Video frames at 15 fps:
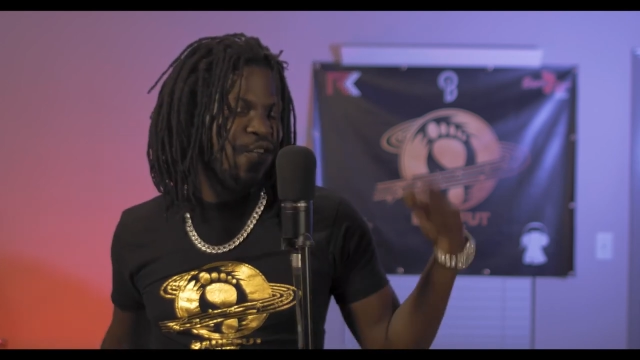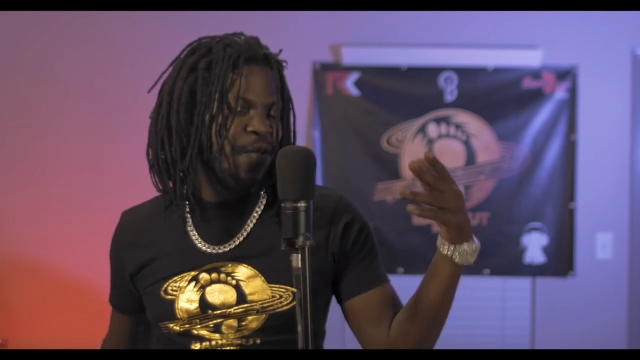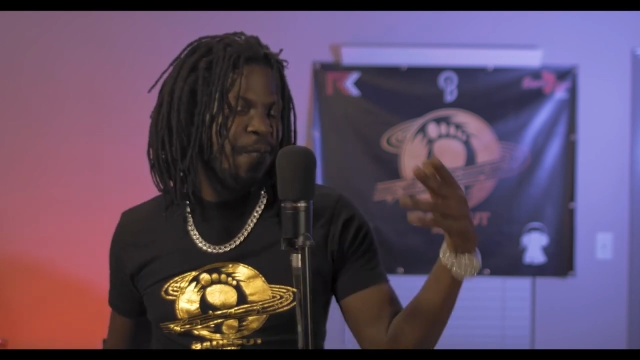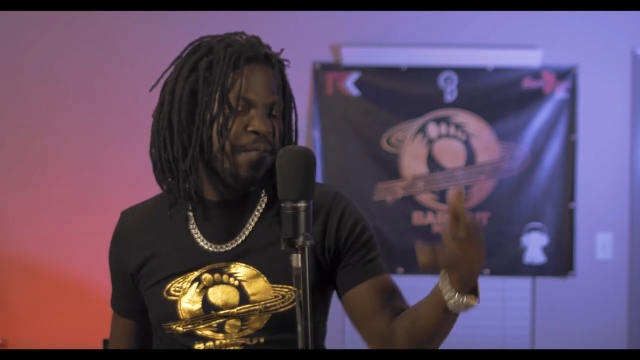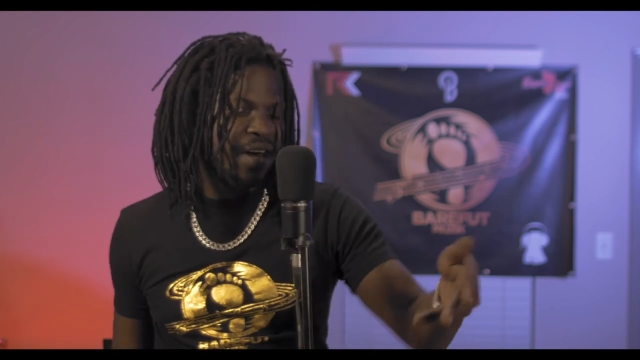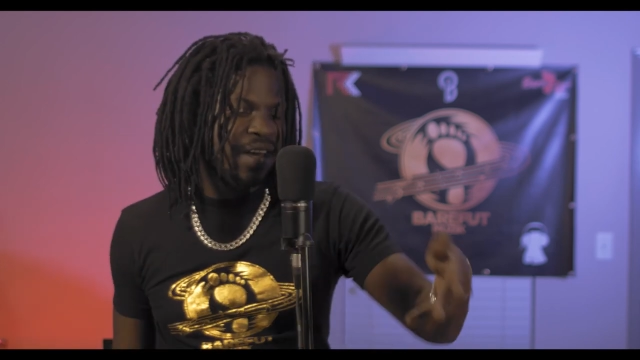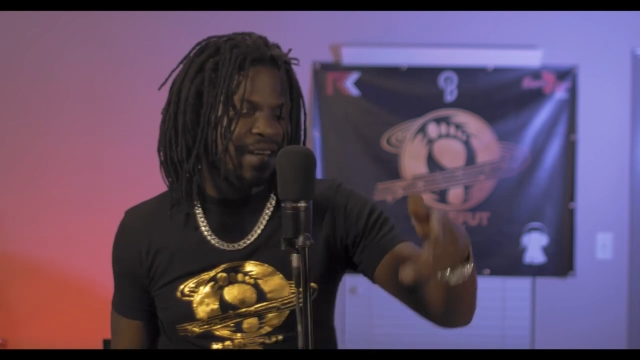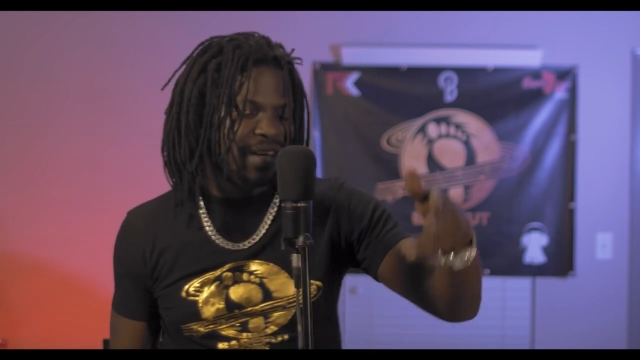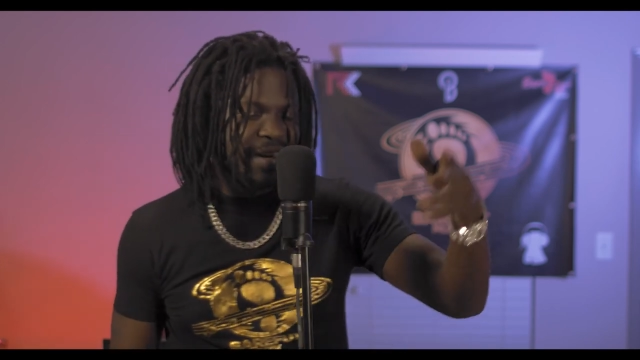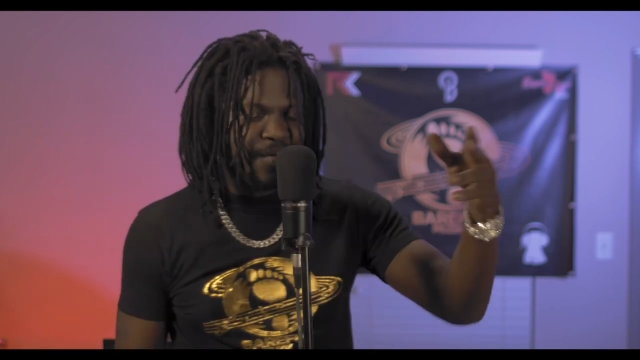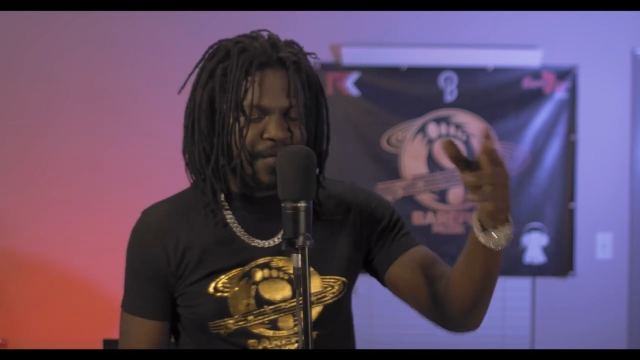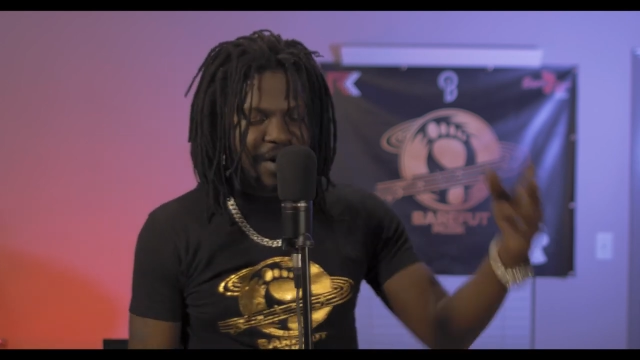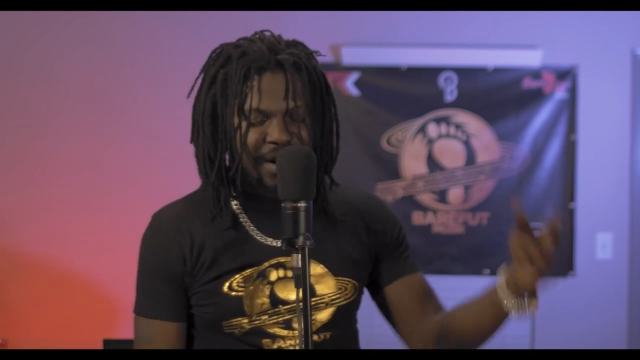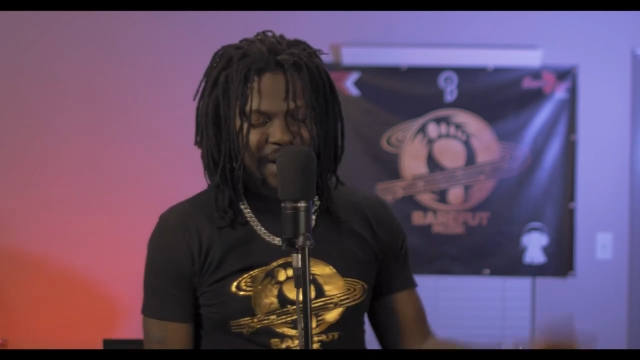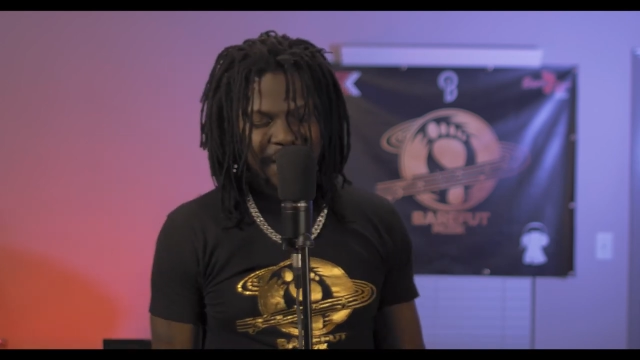you're bucking on
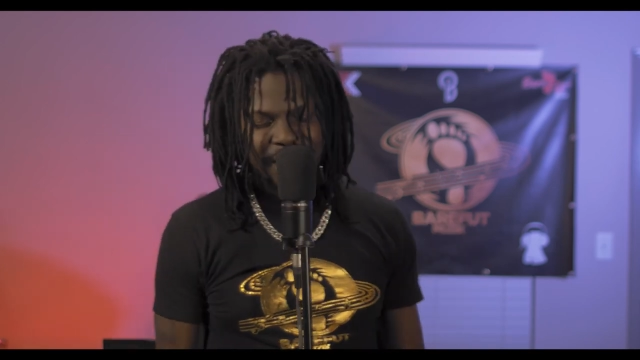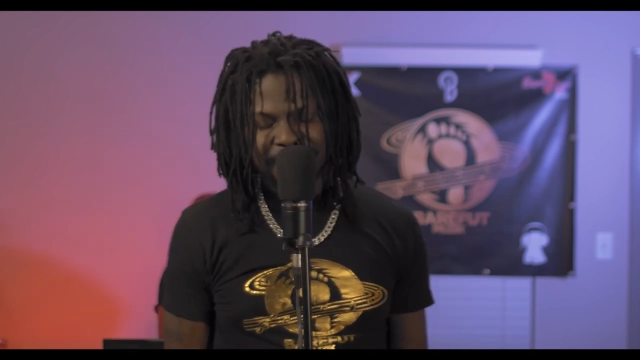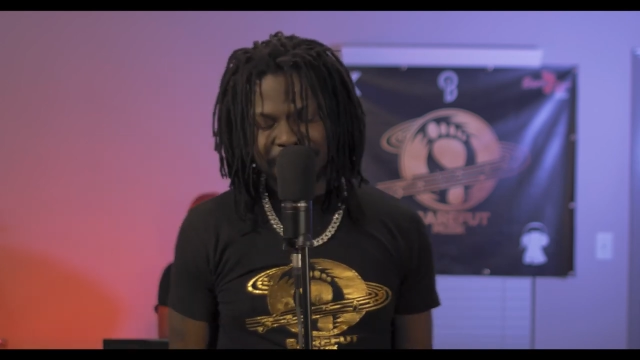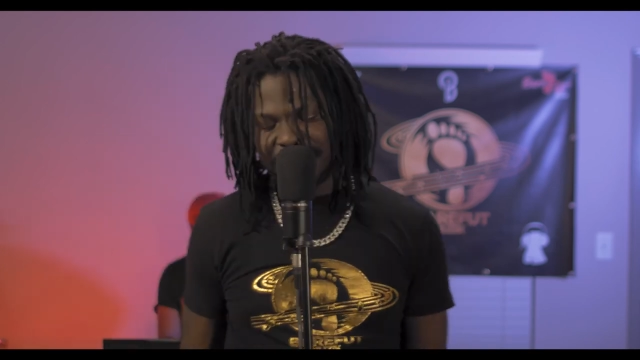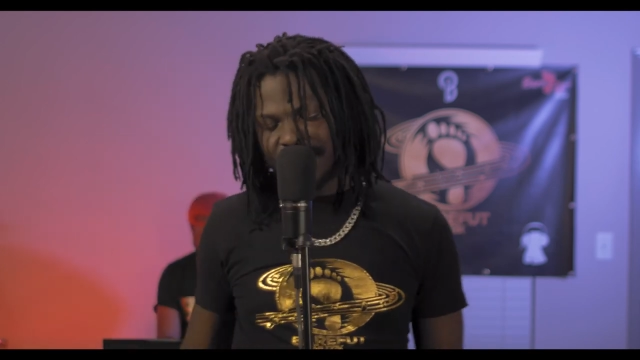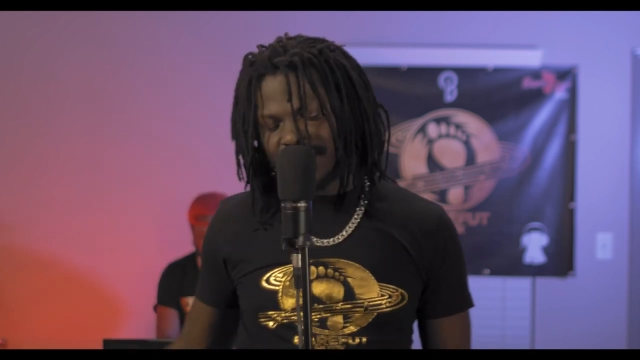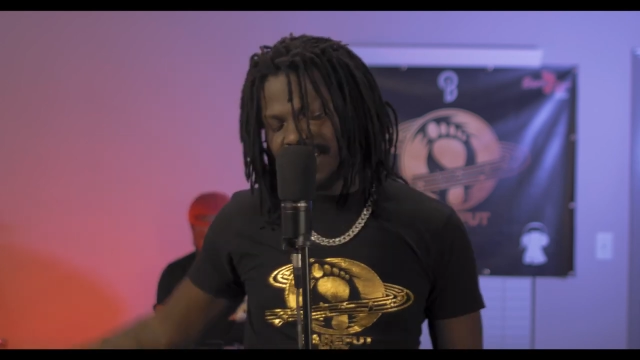my arms.